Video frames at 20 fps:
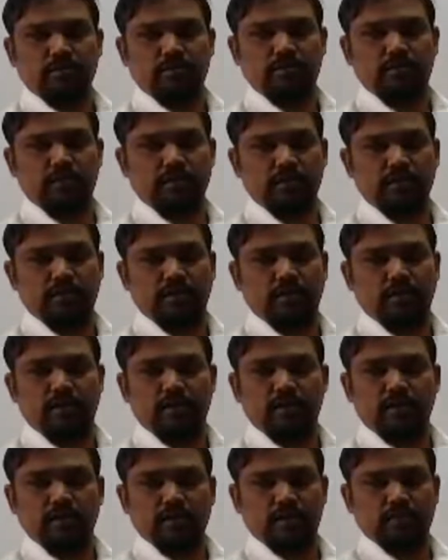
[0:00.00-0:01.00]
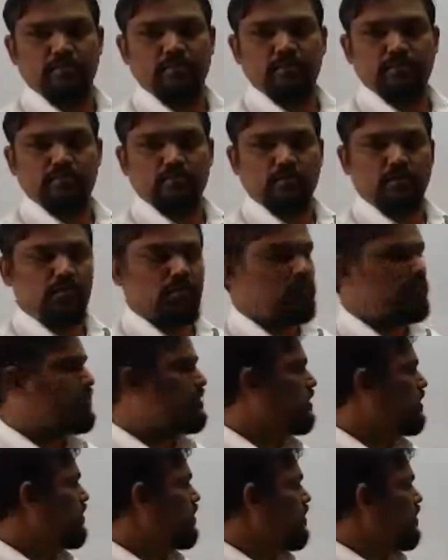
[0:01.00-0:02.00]
in India? Means what is the
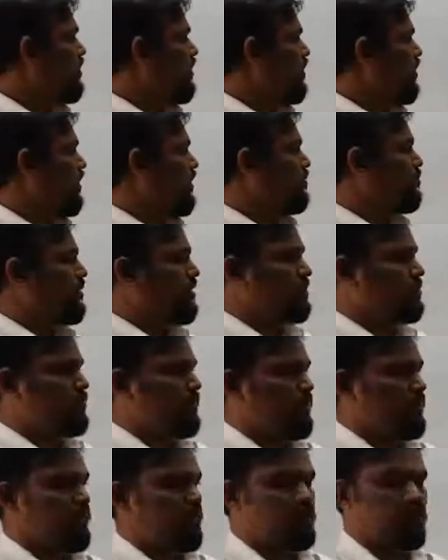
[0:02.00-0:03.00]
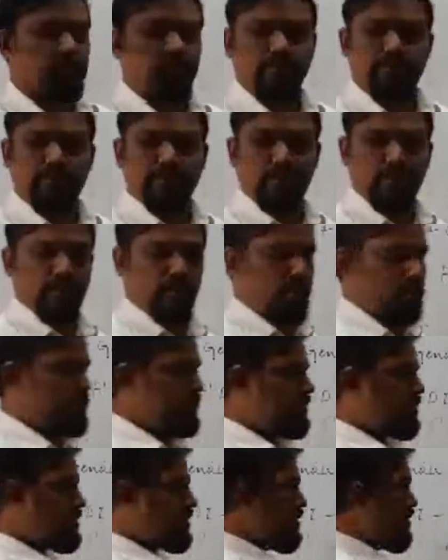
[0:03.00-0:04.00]
life expectancy of
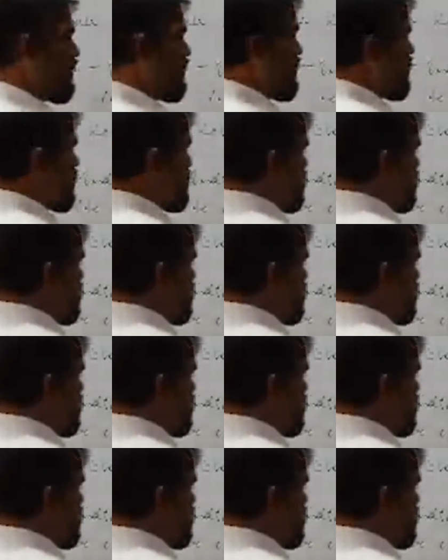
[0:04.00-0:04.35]
Indians? That